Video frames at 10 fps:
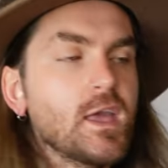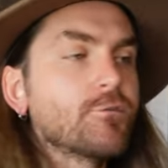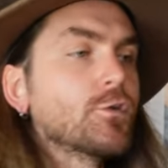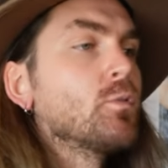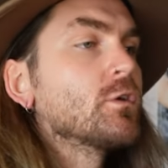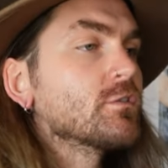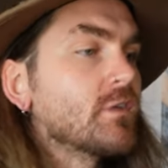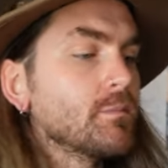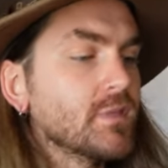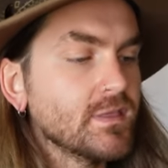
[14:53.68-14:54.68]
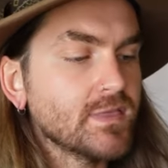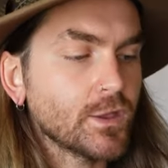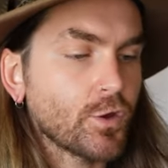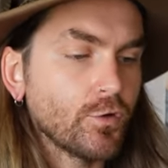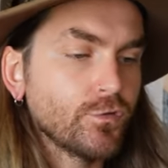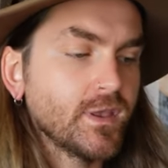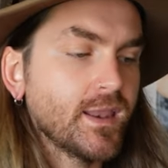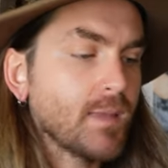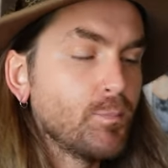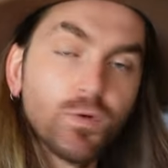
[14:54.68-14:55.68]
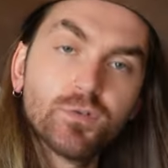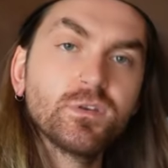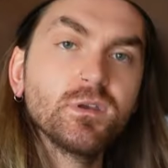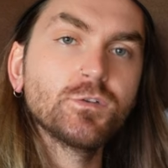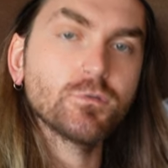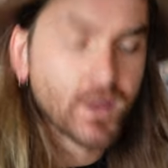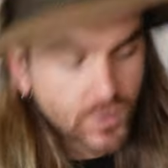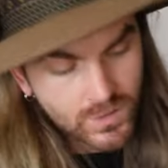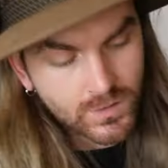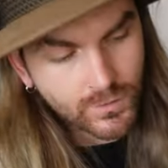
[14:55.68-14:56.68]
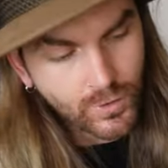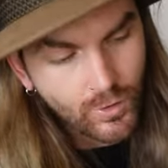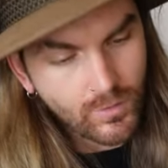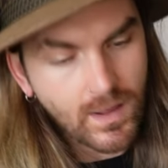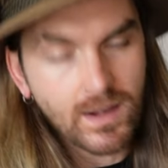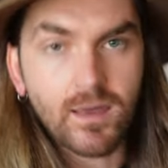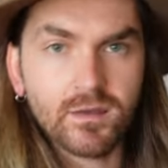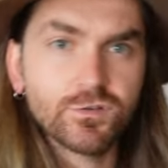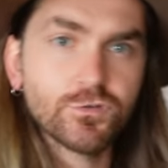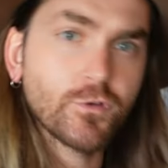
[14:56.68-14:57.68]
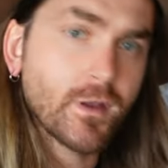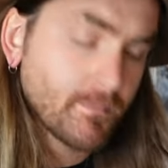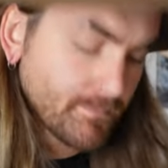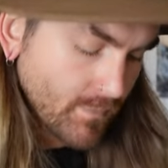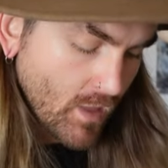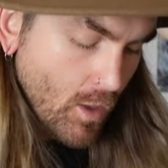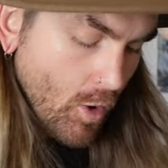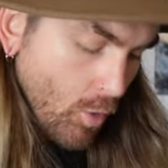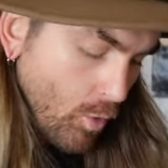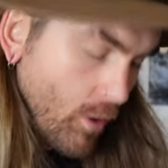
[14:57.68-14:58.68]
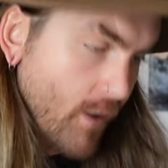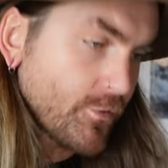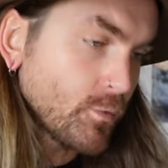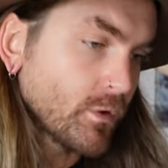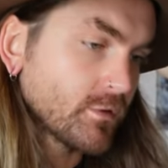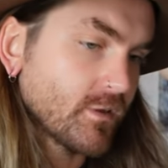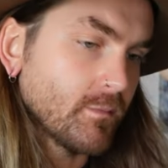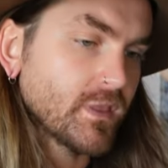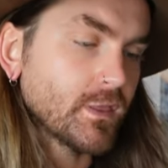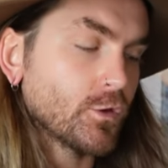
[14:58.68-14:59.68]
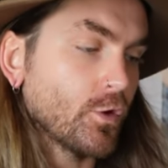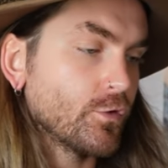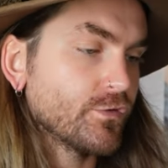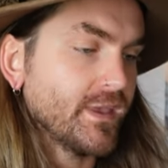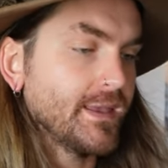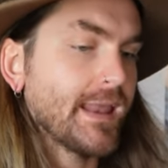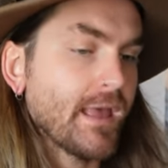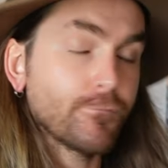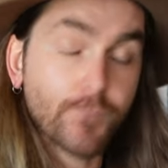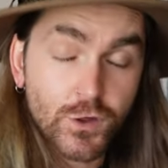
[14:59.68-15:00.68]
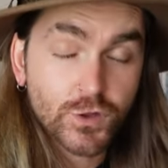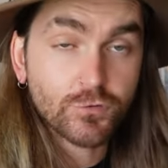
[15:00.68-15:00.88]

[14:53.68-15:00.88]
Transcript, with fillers: If you want something that goes in a boozier direction, go a la extreme. Or if you want something that goes in a fresher